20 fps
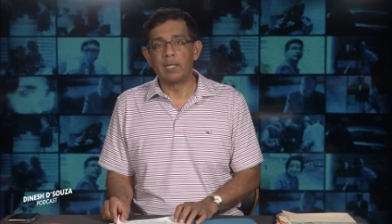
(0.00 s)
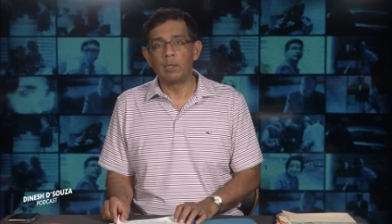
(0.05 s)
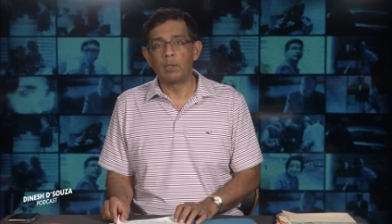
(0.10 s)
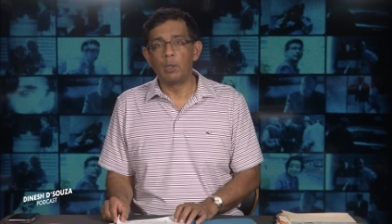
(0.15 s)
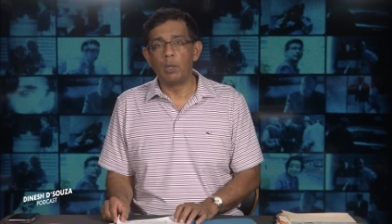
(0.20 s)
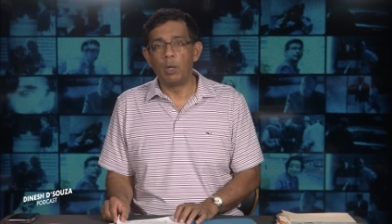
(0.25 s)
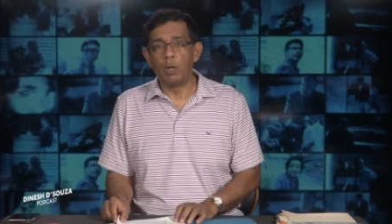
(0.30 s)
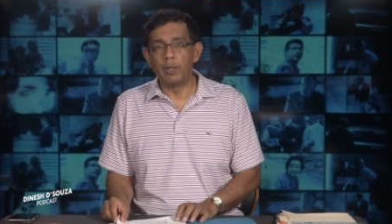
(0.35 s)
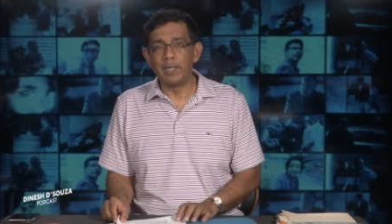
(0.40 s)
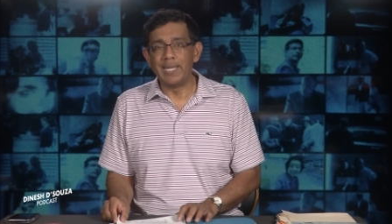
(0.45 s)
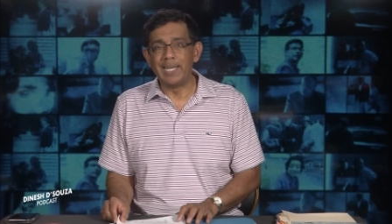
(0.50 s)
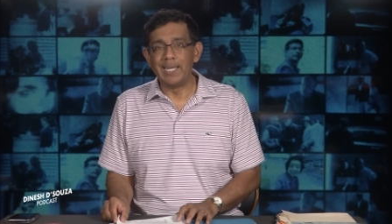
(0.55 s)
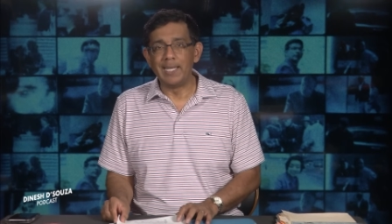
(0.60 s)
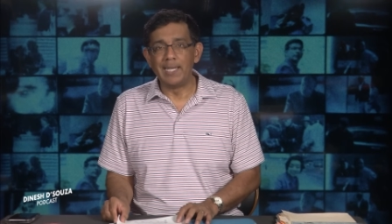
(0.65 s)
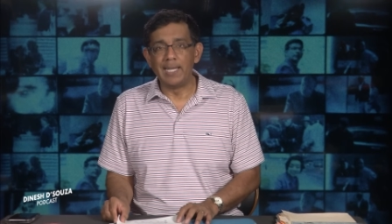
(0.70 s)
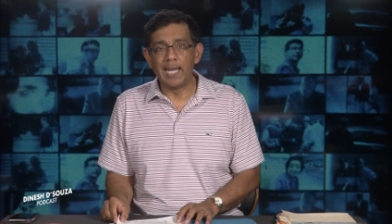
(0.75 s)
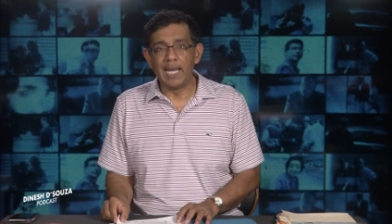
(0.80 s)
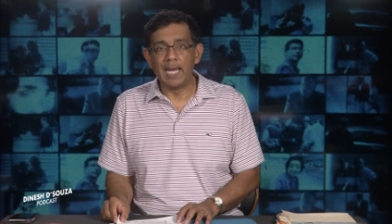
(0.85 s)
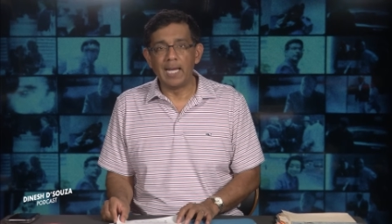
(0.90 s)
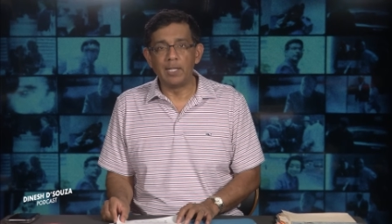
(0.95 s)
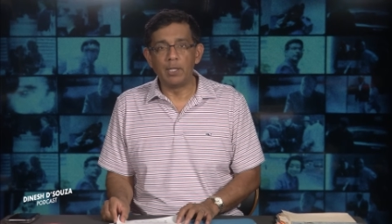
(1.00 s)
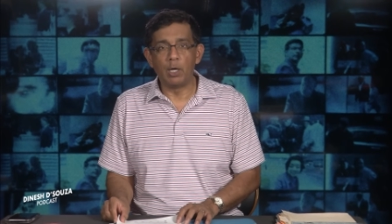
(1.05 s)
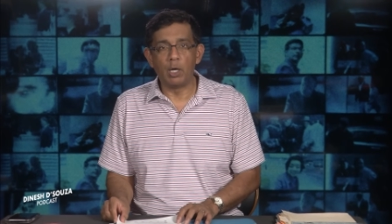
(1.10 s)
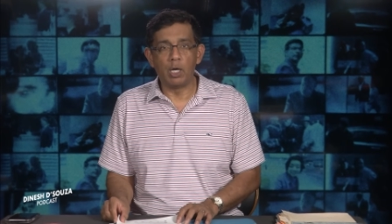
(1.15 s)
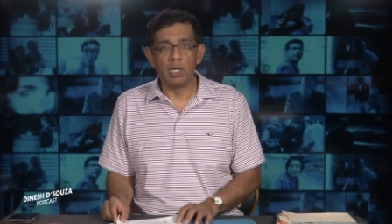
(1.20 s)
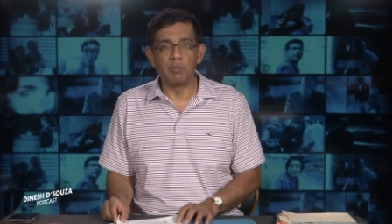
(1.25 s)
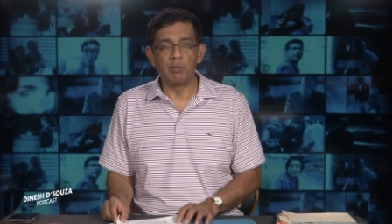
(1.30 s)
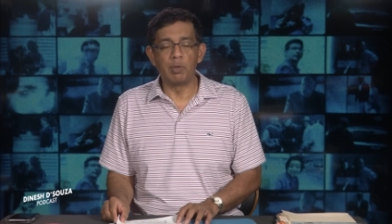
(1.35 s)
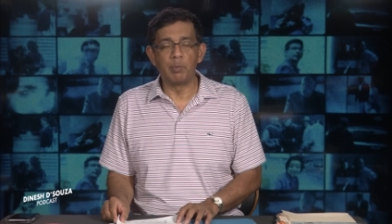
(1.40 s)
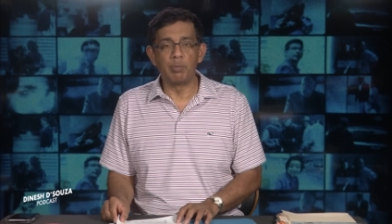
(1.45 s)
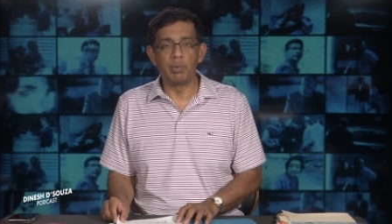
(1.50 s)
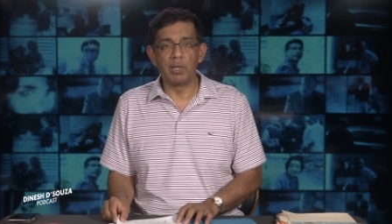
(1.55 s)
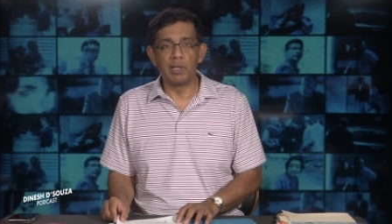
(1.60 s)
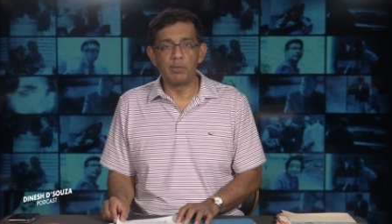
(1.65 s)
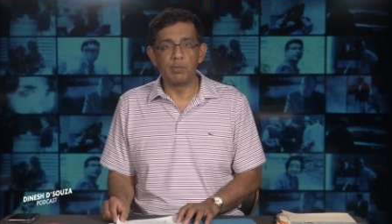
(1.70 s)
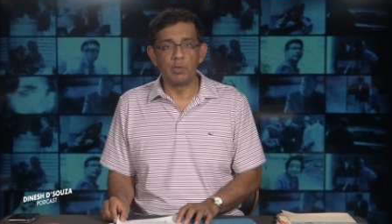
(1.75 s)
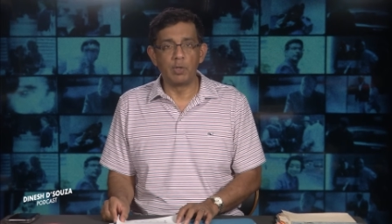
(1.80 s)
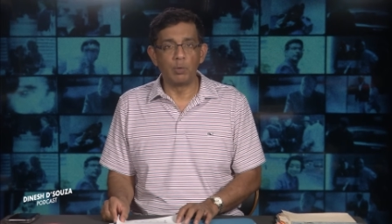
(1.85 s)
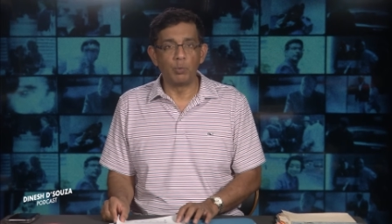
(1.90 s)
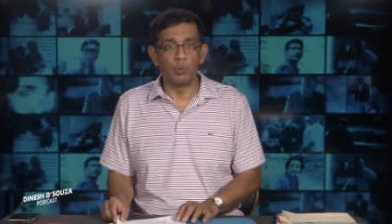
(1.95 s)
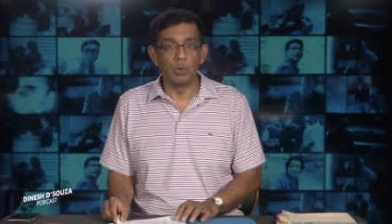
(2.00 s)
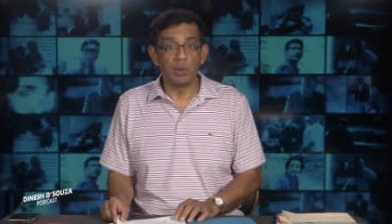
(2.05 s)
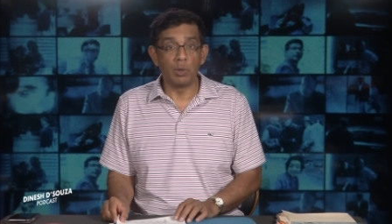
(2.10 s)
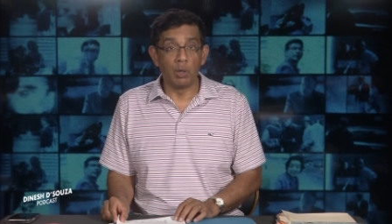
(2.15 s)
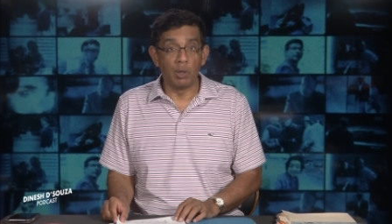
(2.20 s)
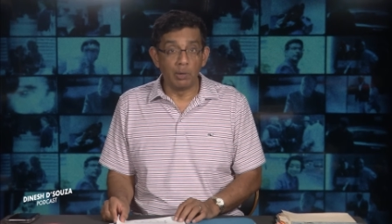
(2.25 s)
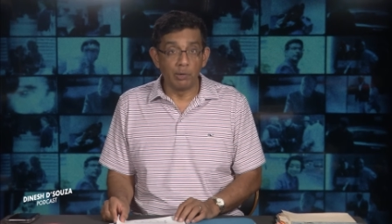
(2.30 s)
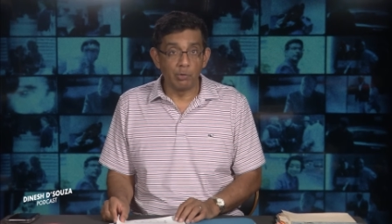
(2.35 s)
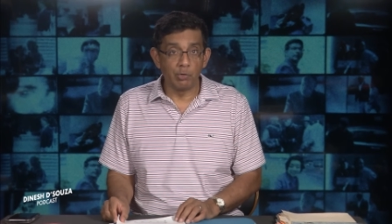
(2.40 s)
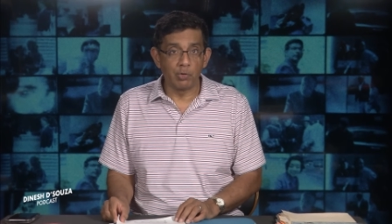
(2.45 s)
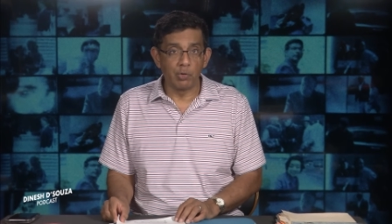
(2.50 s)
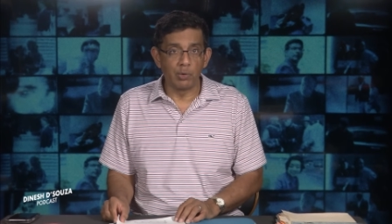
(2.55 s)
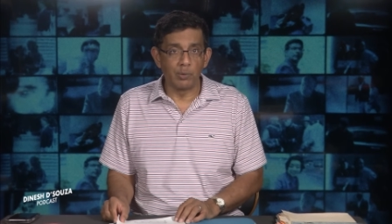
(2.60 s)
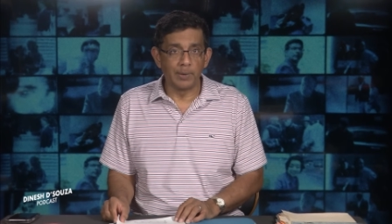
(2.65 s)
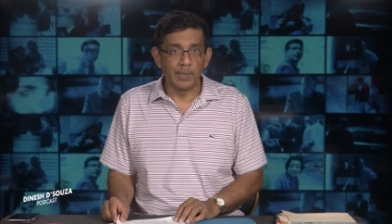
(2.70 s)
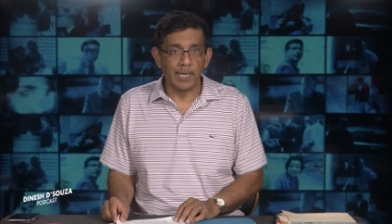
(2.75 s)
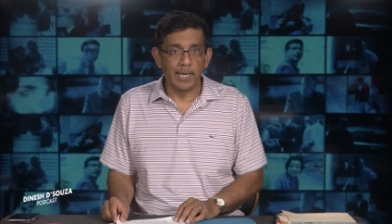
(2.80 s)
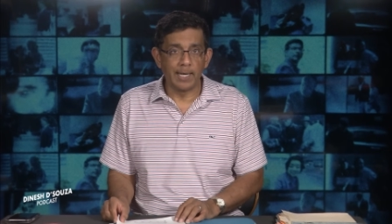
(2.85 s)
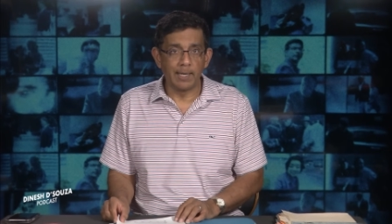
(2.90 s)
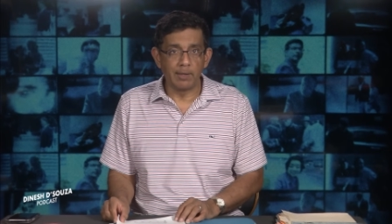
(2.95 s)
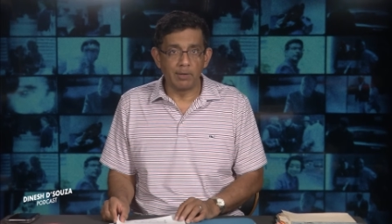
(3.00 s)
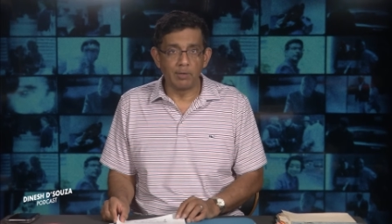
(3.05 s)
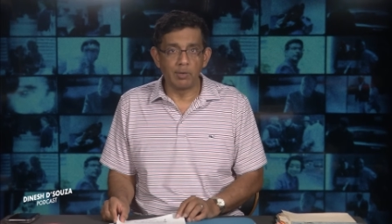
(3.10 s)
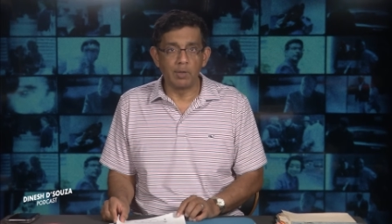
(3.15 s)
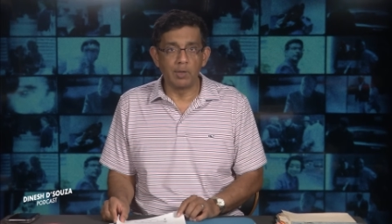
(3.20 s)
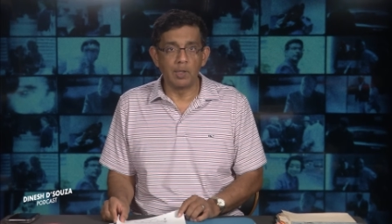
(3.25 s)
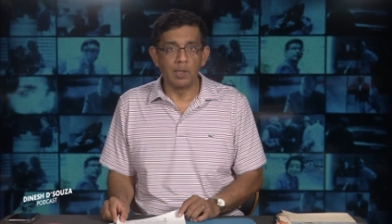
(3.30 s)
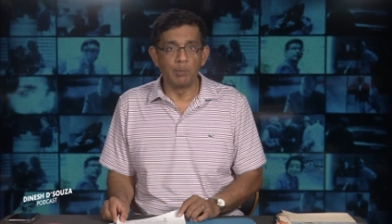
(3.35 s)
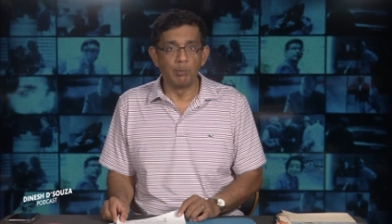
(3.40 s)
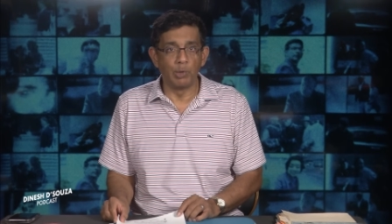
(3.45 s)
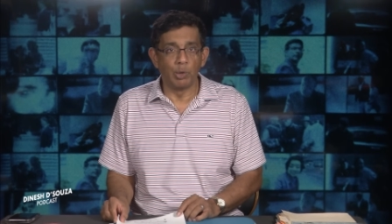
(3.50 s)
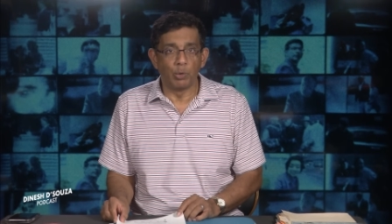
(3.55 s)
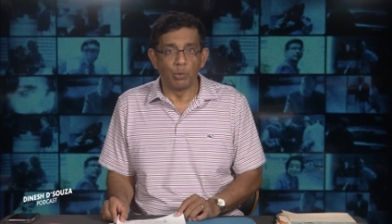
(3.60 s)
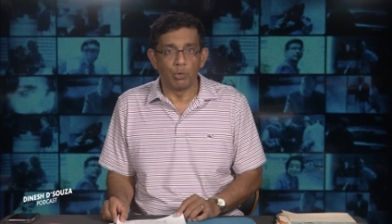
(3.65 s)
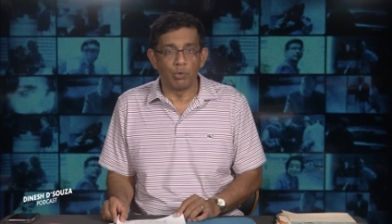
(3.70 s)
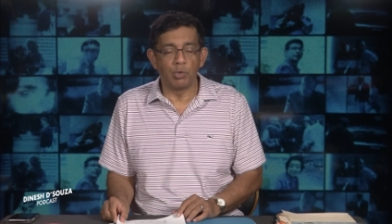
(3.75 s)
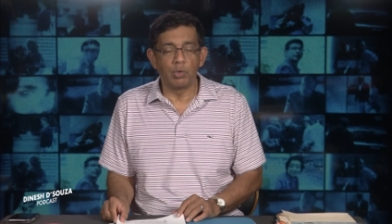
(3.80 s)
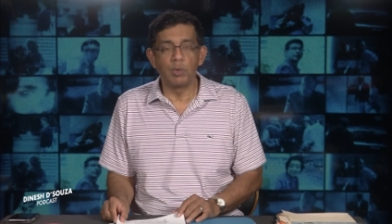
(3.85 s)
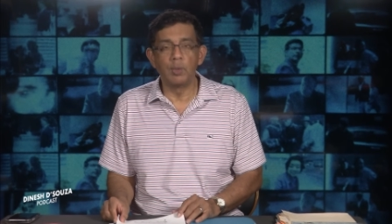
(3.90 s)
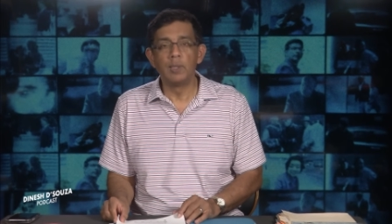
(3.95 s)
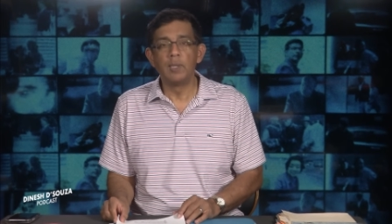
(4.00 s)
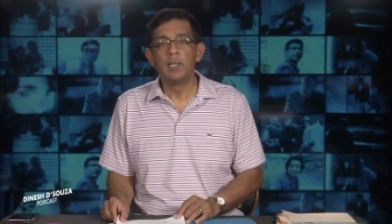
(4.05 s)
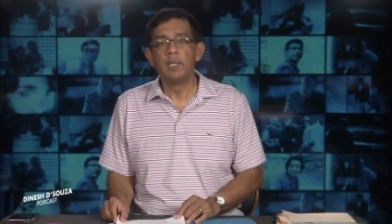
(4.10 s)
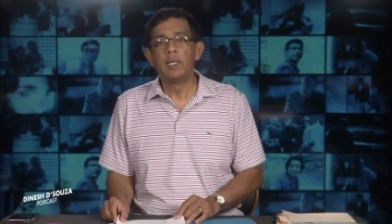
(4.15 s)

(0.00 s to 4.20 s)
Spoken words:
Claudine Gay, the Harvard president, will also get the boot.